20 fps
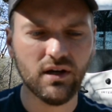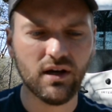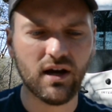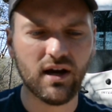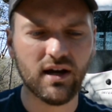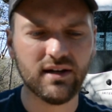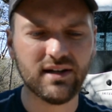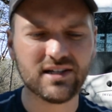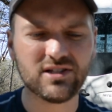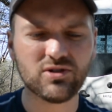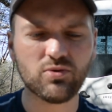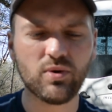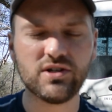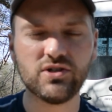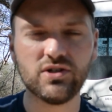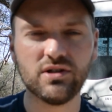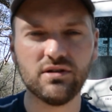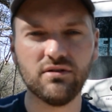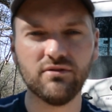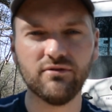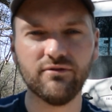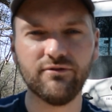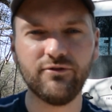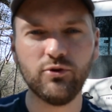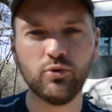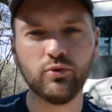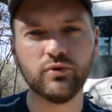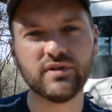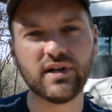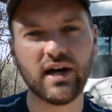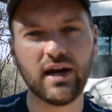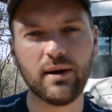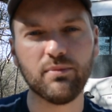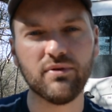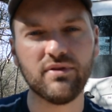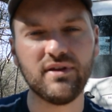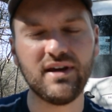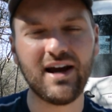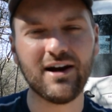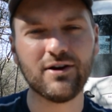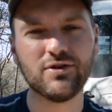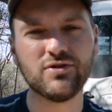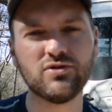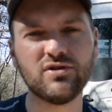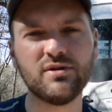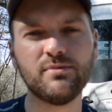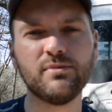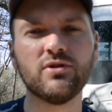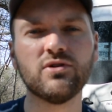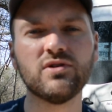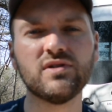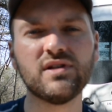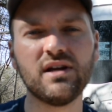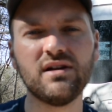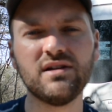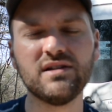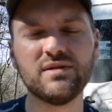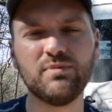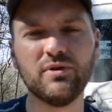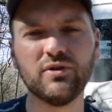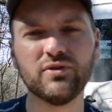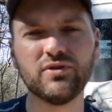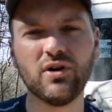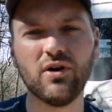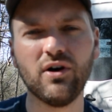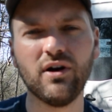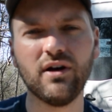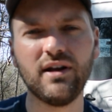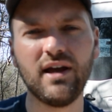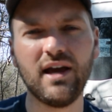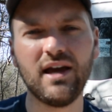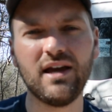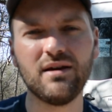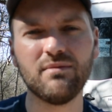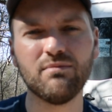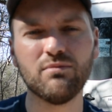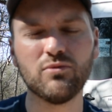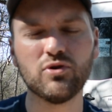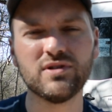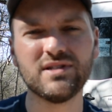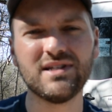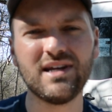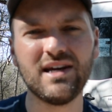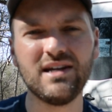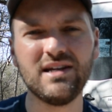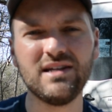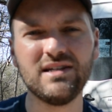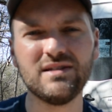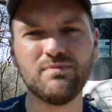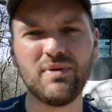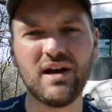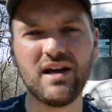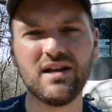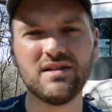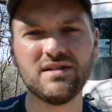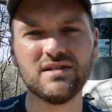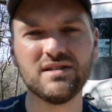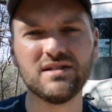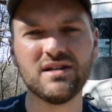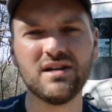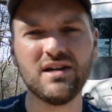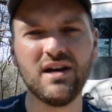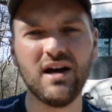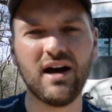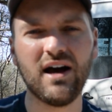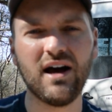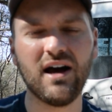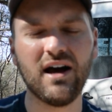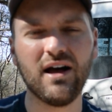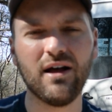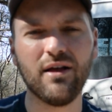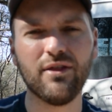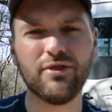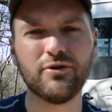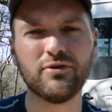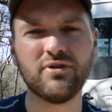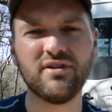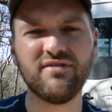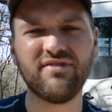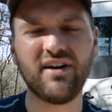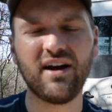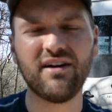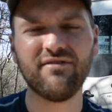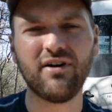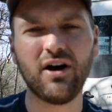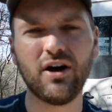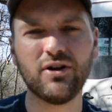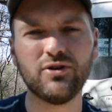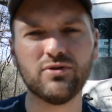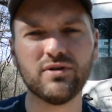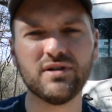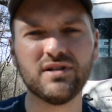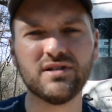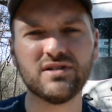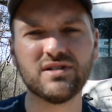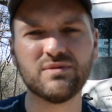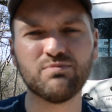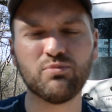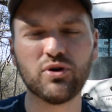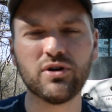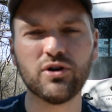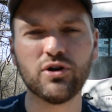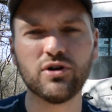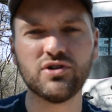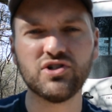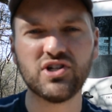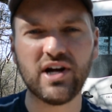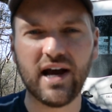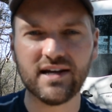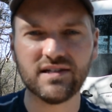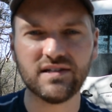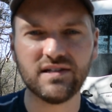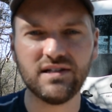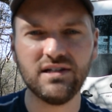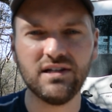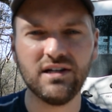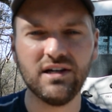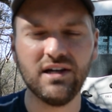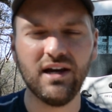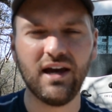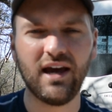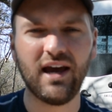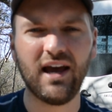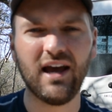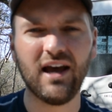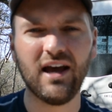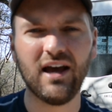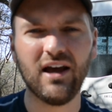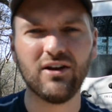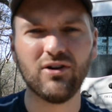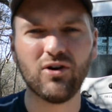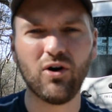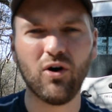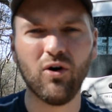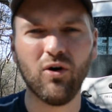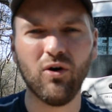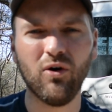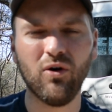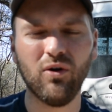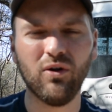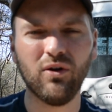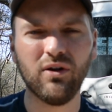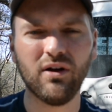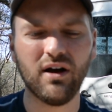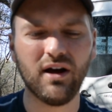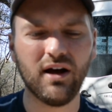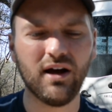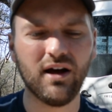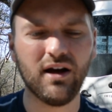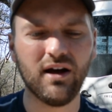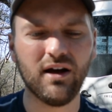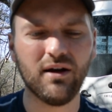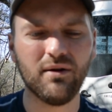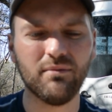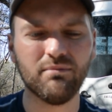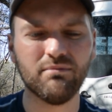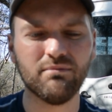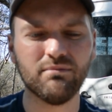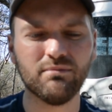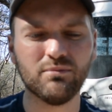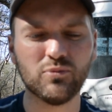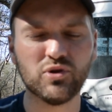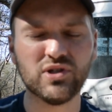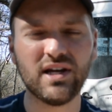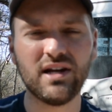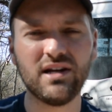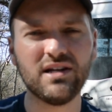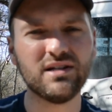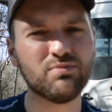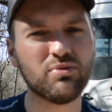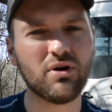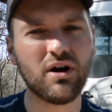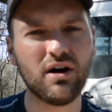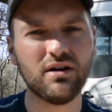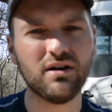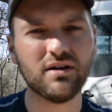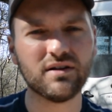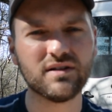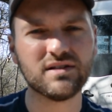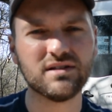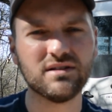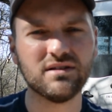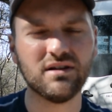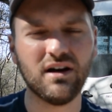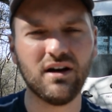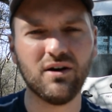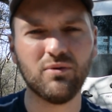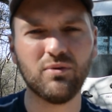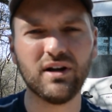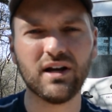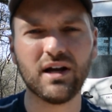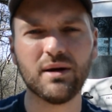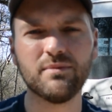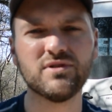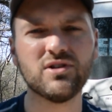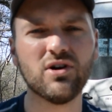Next question, fuel type. The Airstream Interstate is built on a Mercedes-Benz 3500 Sprinter chassis, and all Mercedes products, when it comes